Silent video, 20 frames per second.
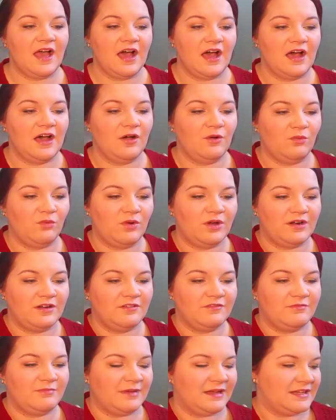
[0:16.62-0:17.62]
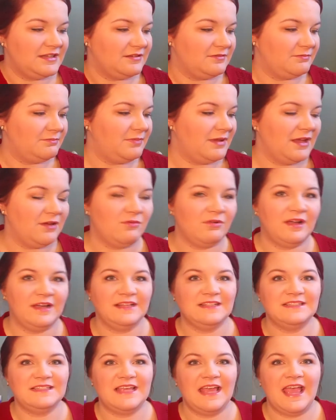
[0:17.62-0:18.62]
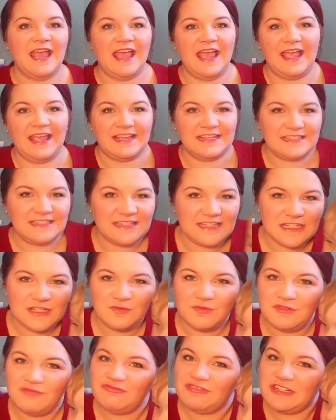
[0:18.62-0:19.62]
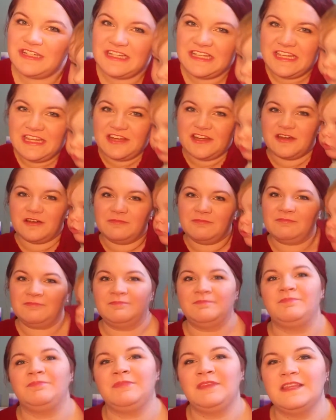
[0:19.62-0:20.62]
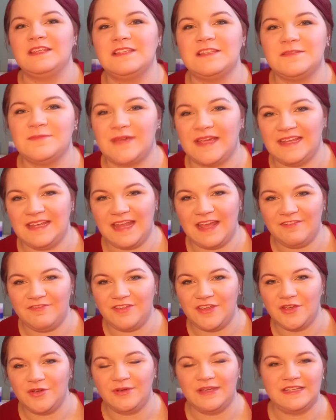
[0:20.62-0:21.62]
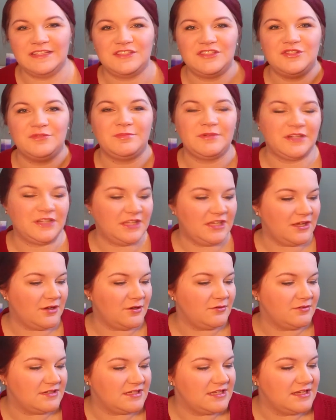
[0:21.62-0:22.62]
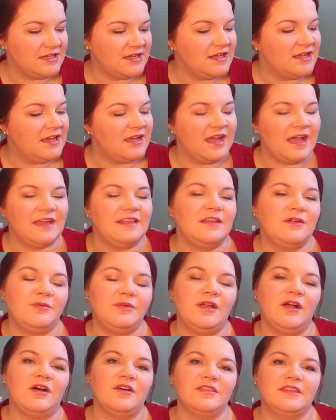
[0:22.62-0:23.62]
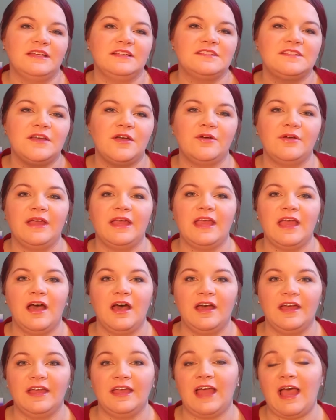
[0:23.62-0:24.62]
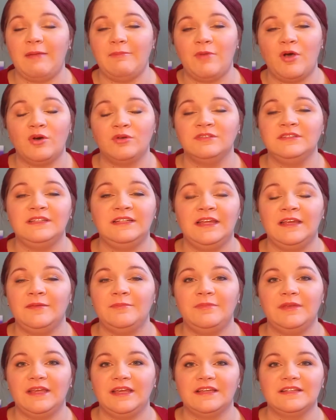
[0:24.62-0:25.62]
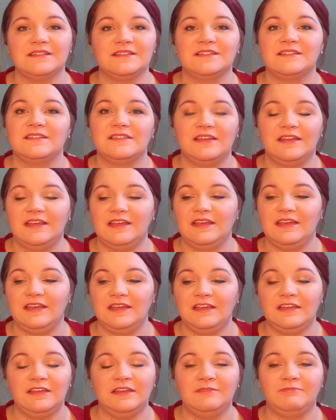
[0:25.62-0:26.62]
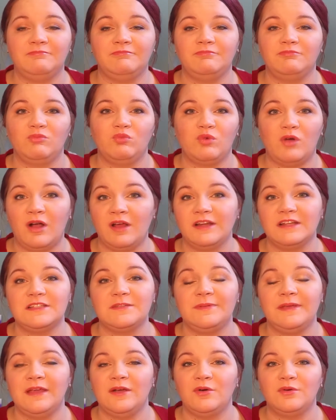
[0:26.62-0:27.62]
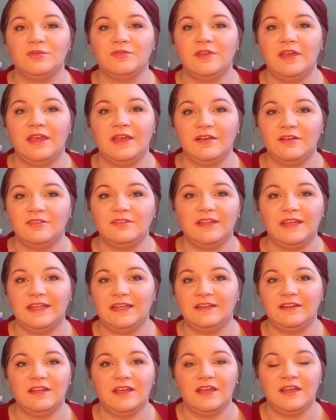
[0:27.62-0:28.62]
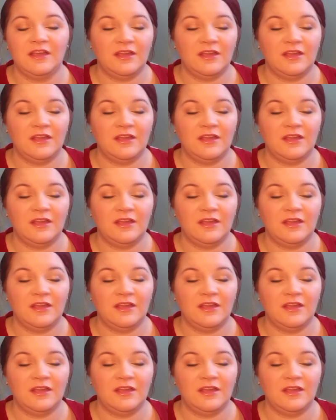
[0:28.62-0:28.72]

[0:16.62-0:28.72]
One of my big ones is this one right here. This is my nephew. He's super cute. I think we all think so. I'm holding him because he wanted to be held, and